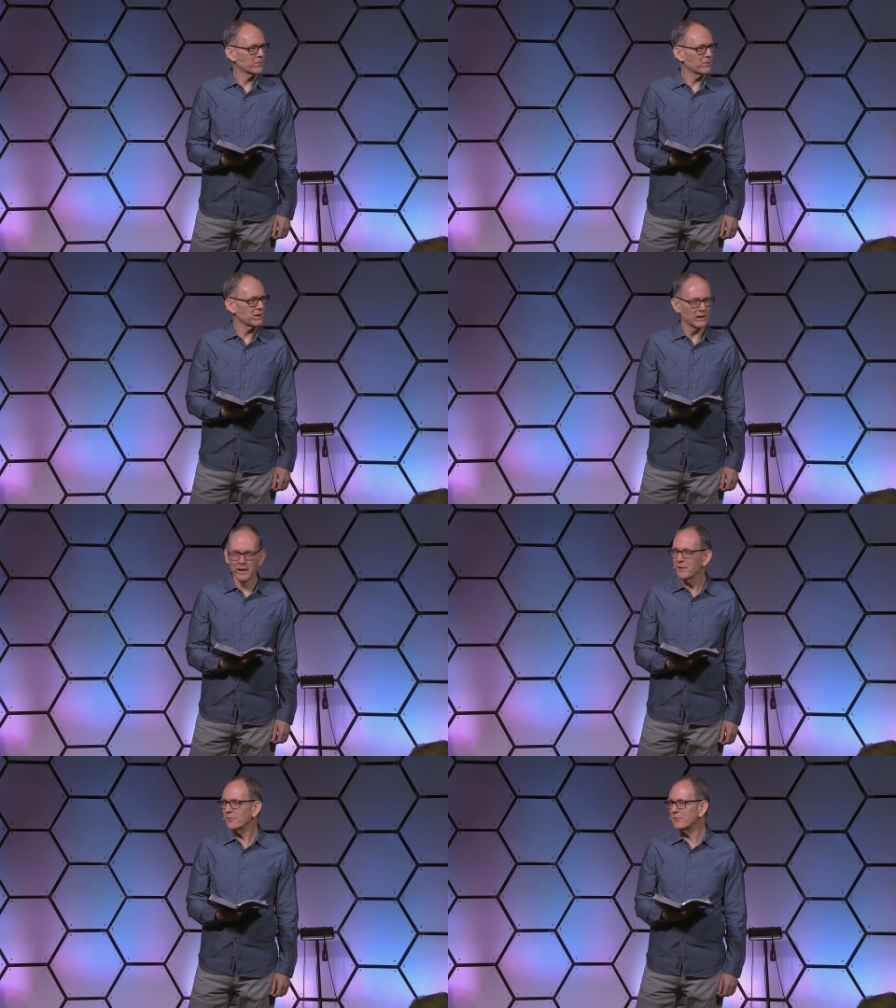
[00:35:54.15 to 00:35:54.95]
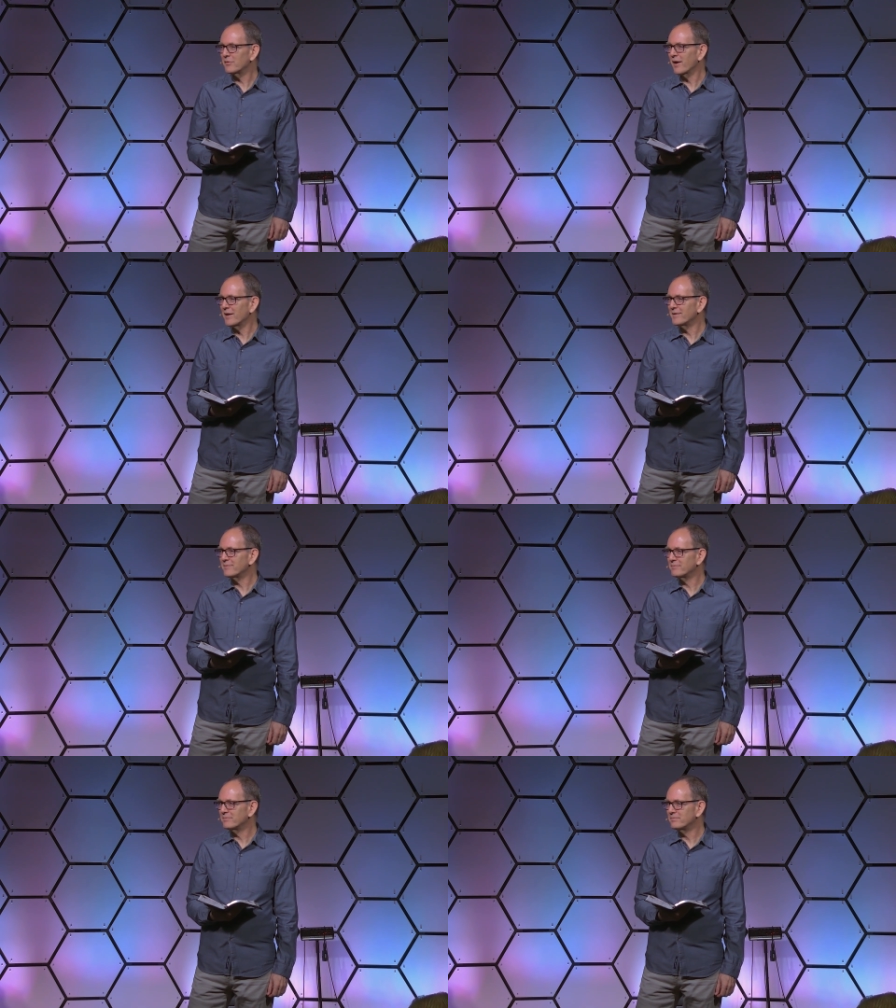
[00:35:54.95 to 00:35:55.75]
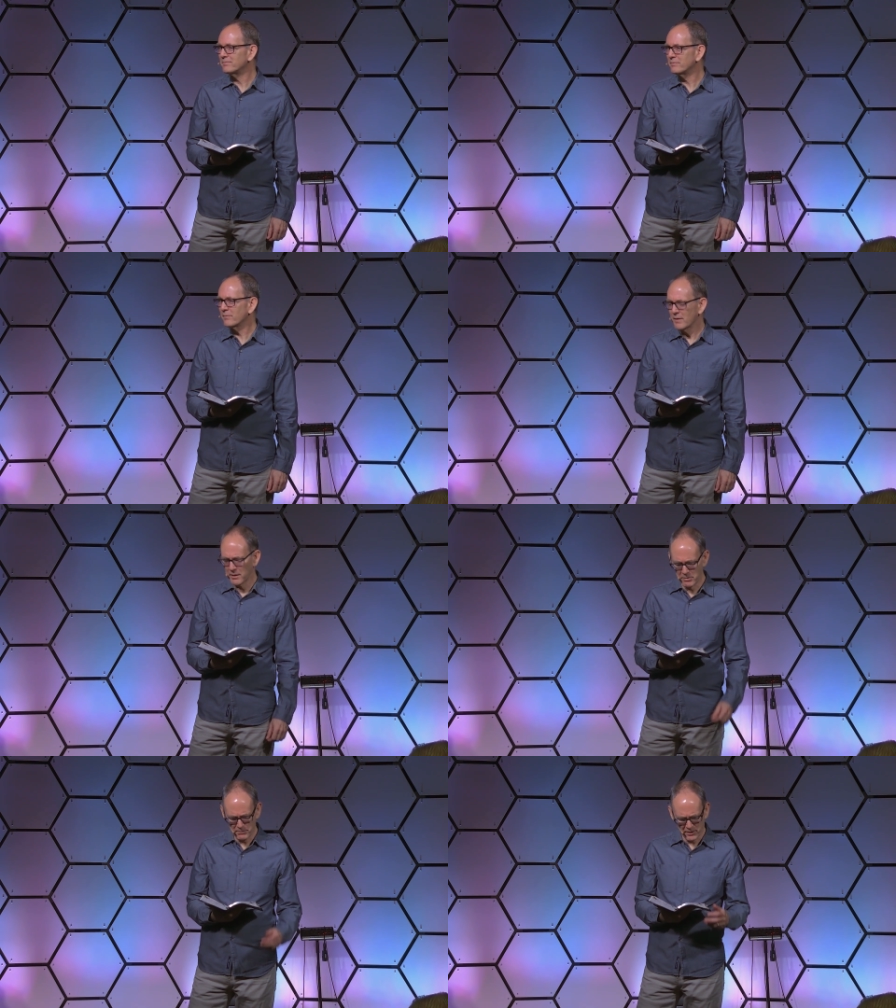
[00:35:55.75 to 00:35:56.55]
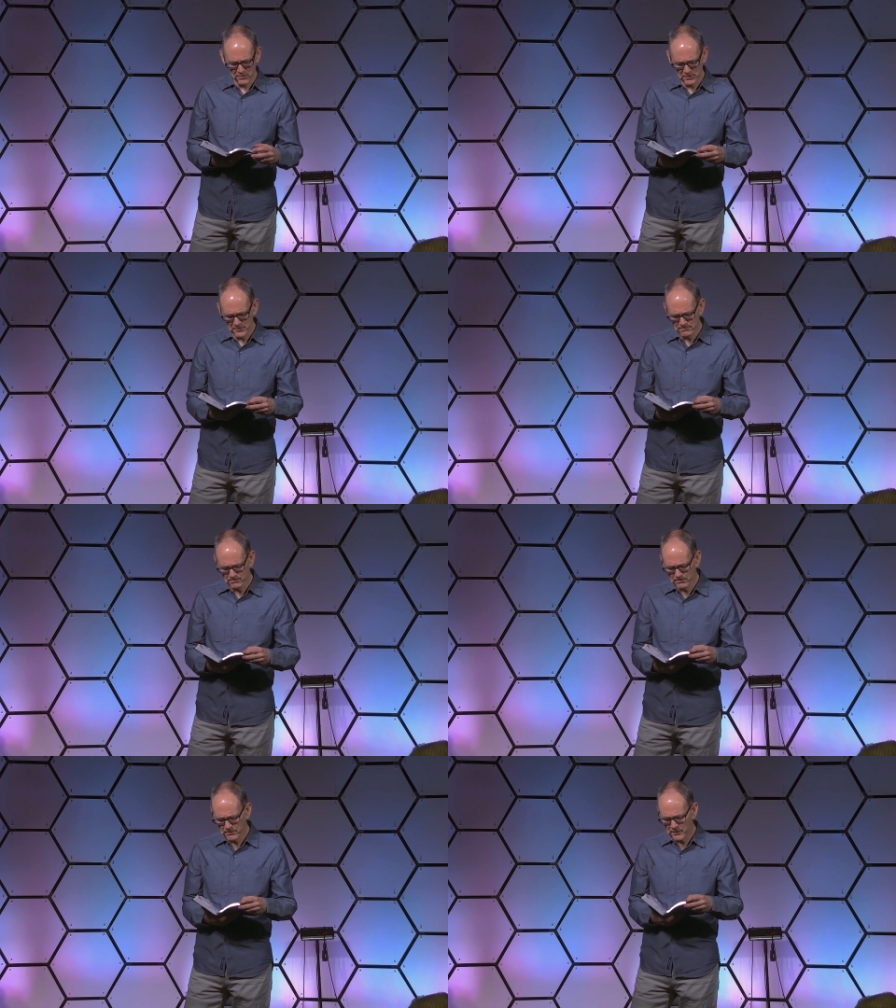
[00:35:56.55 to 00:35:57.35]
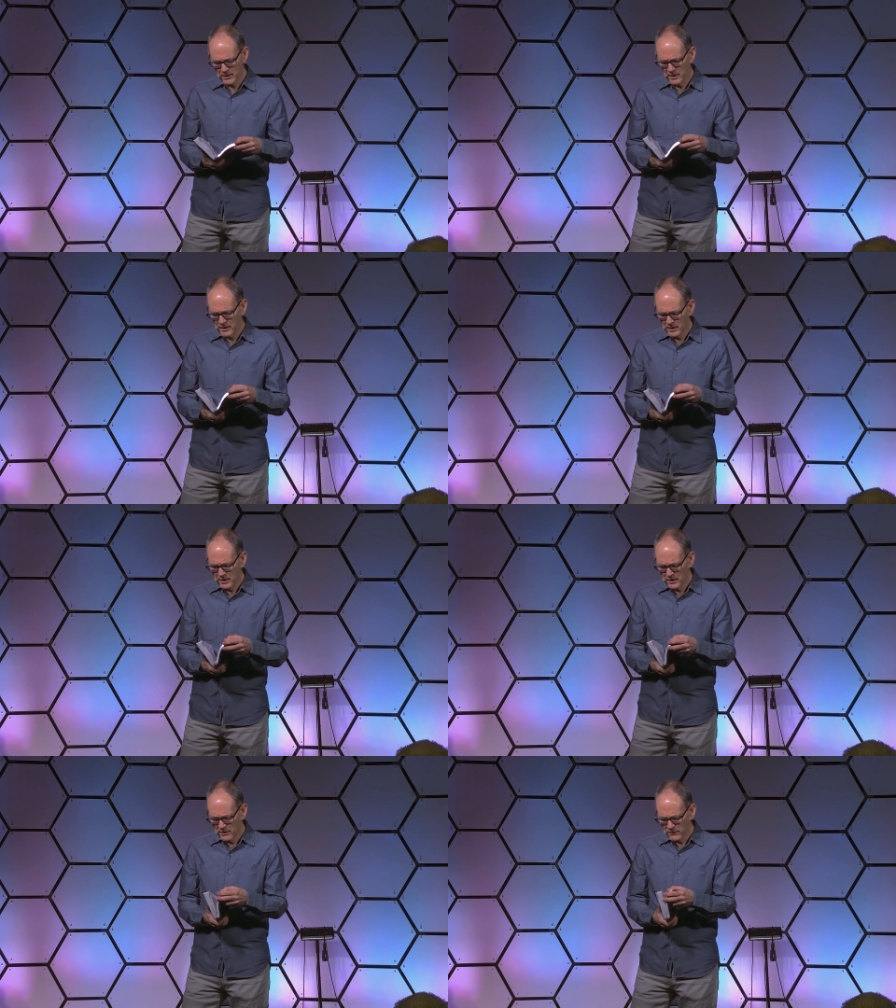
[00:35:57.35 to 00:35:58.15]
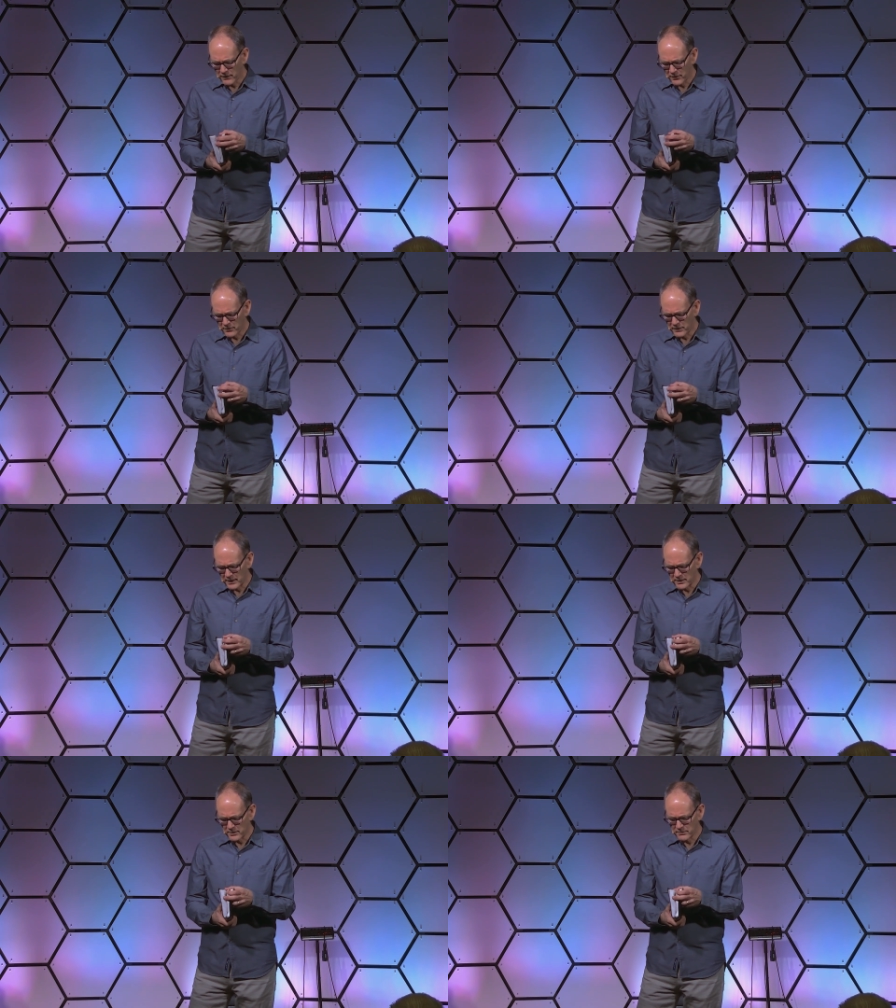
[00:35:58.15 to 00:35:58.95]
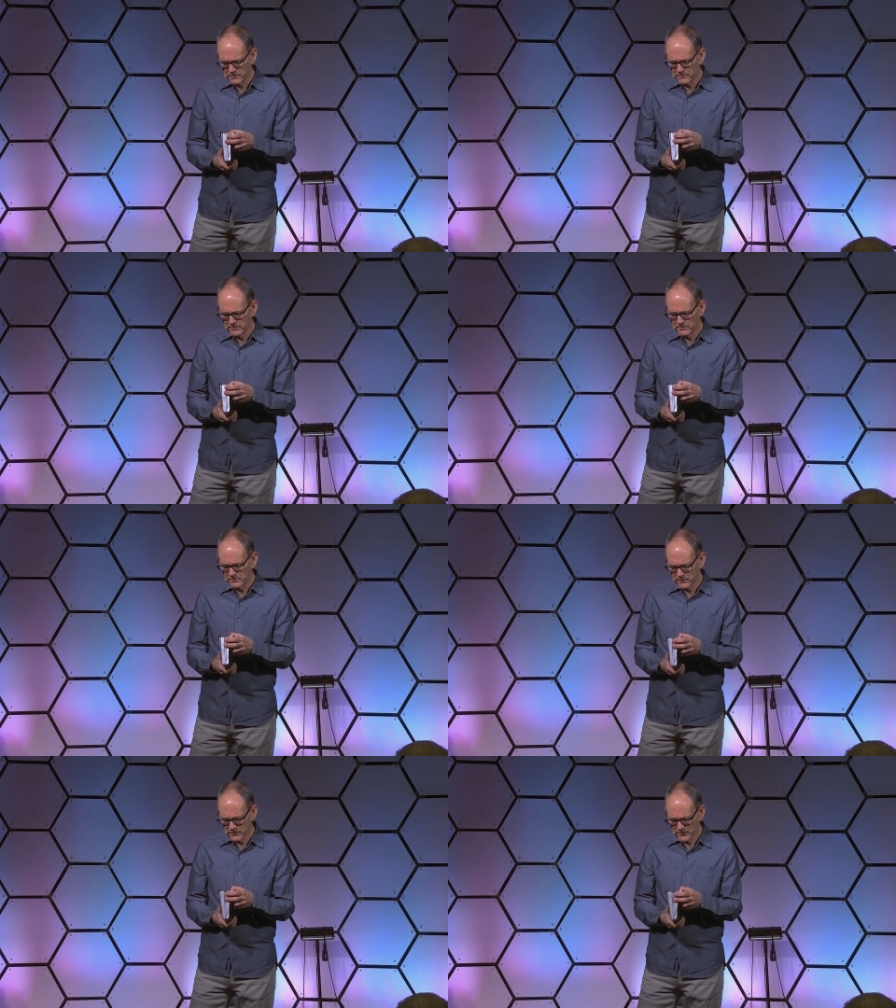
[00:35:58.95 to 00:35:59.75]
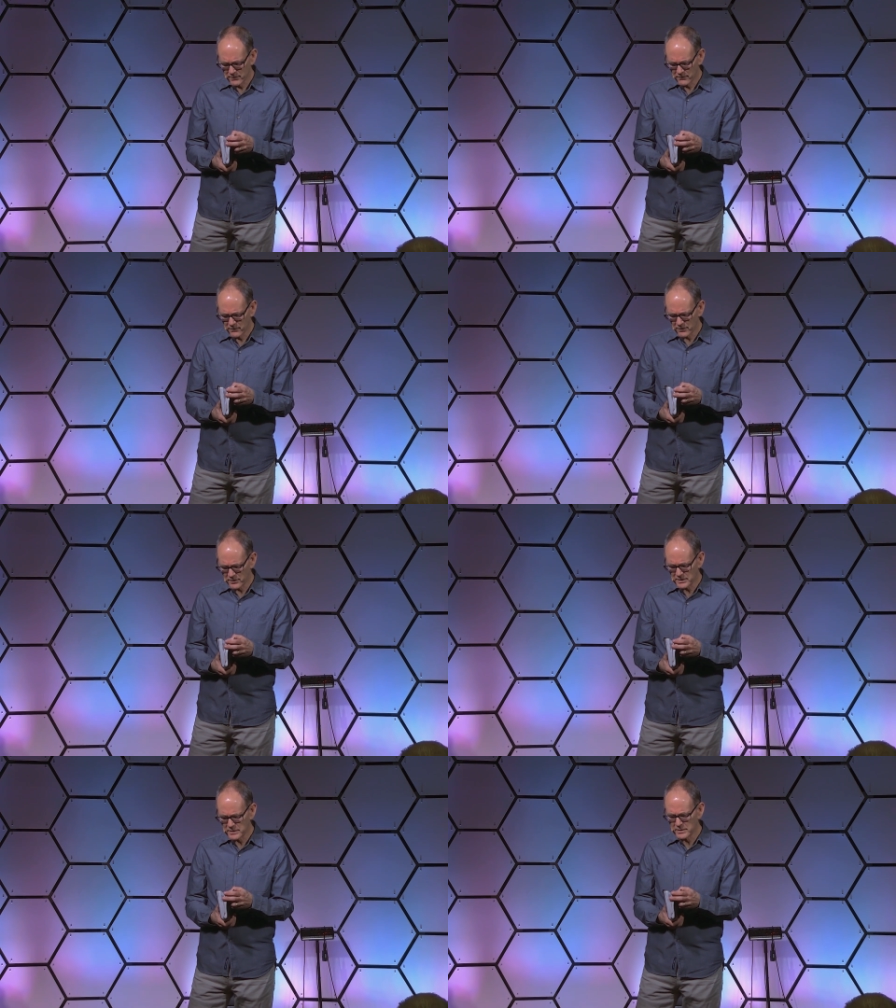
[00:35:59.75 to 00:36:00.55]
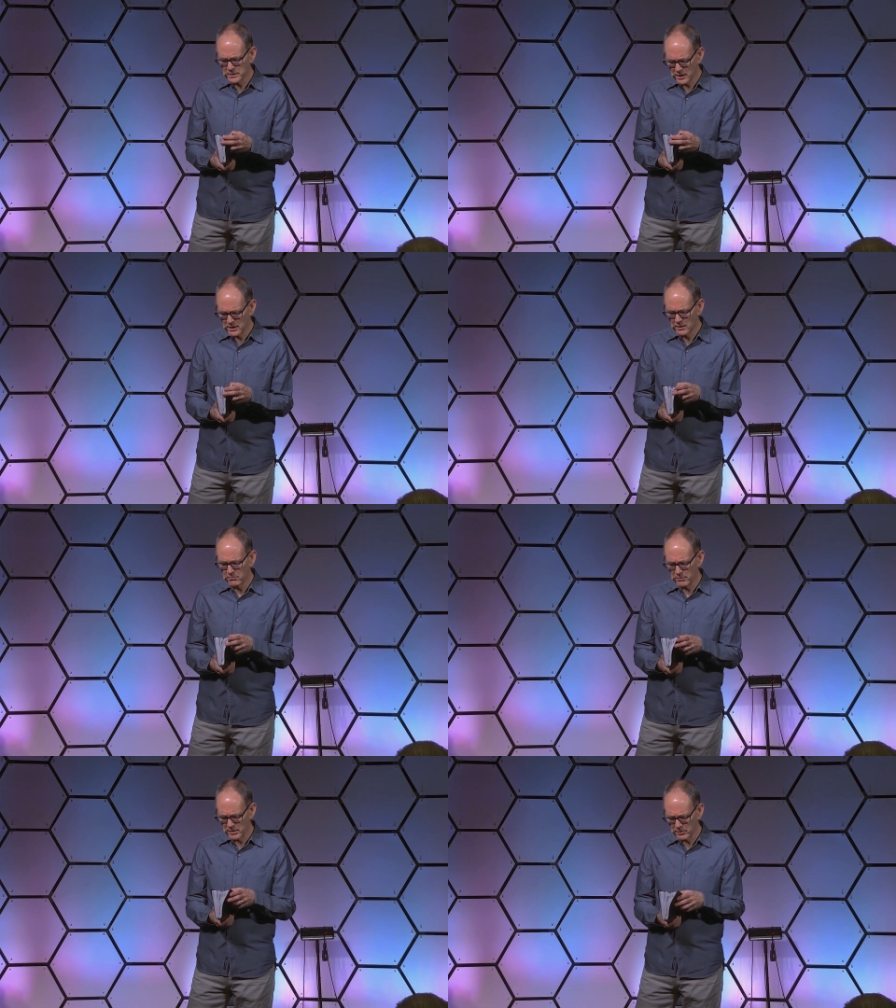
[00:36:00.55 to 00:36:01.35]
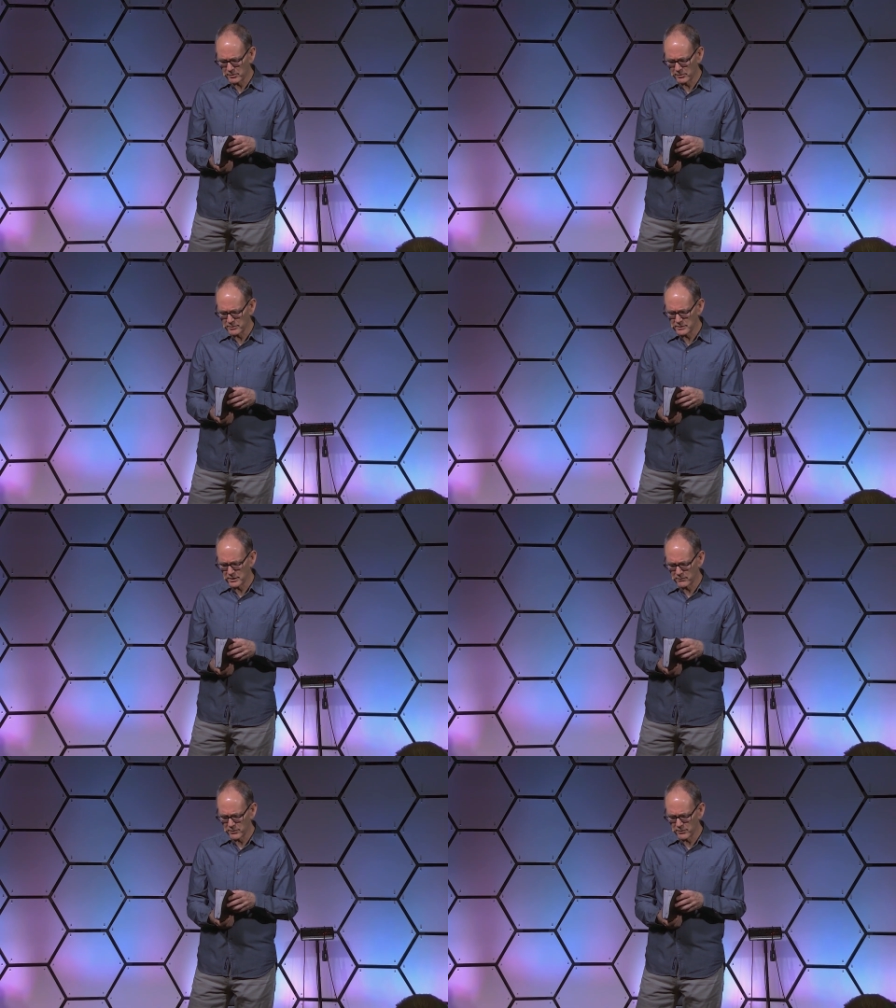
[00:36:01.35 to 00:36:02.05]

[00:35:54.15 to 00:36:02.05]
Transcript: We can't lose sight. Let me pray with you. Father, thank you for the stunning miracles of